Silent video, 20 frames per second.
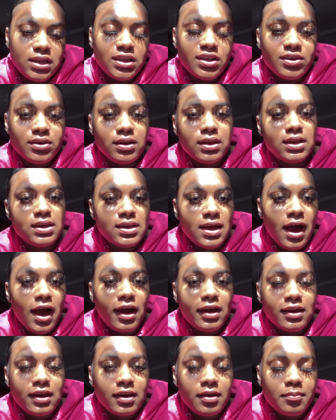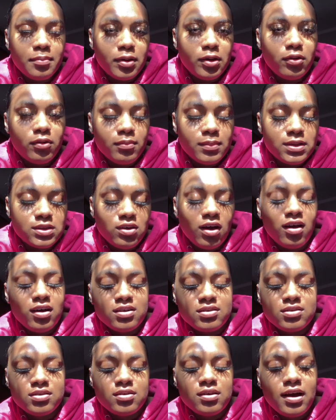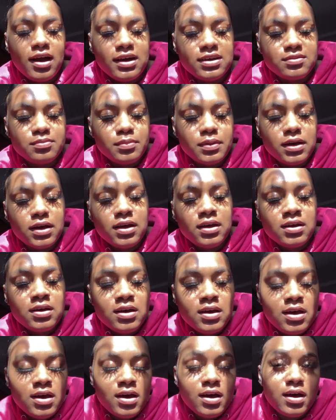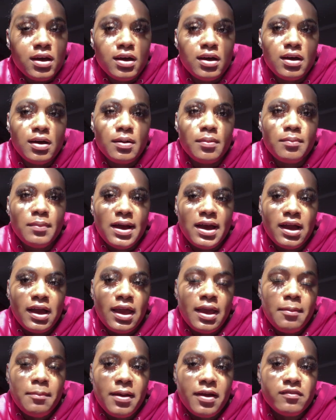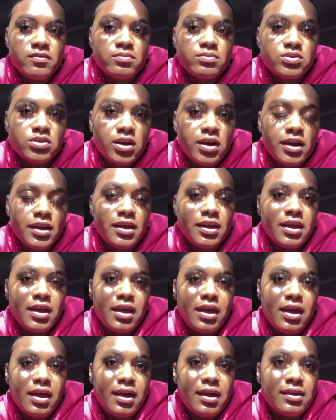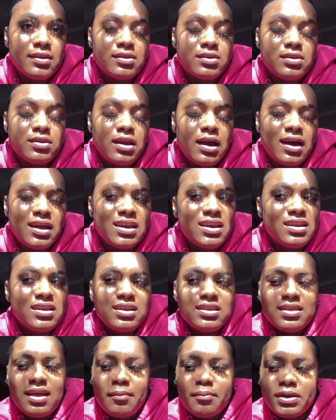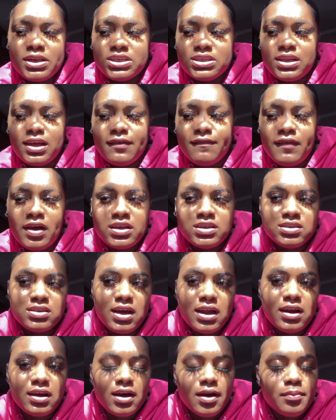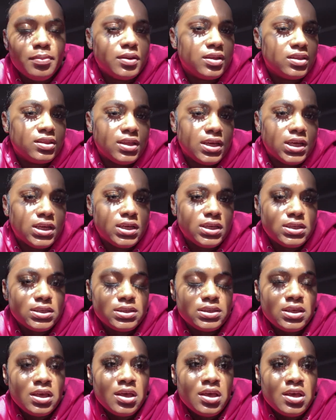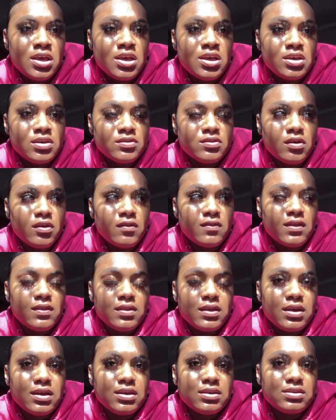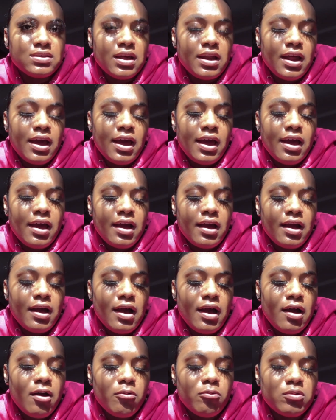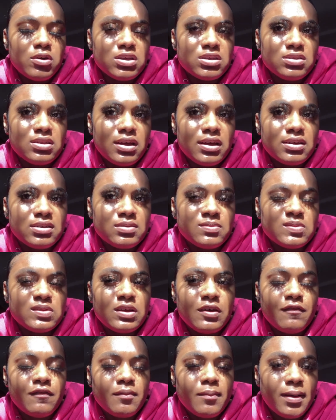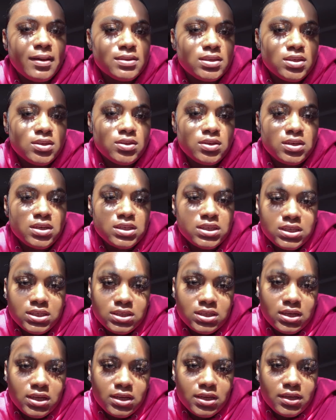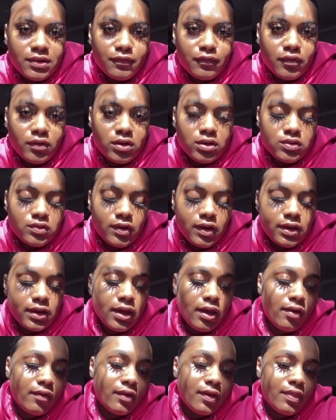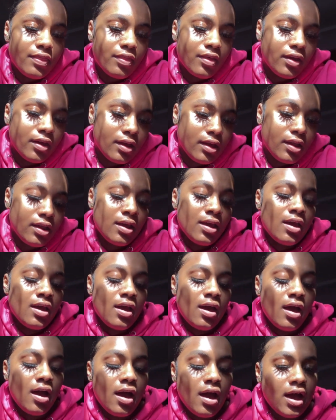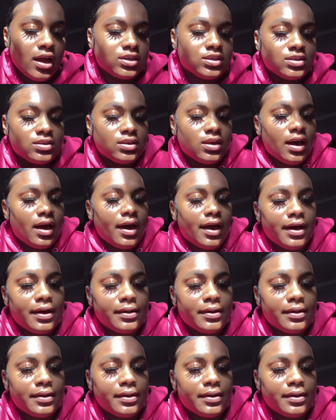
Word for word: literally died in the middle of me talking to you guys. But um, I came back from Target and I didn't get that much stuff. I just got a couple of things. So the things that I had got was like some stuff for my sister because she's cooking for us right now. And then I just got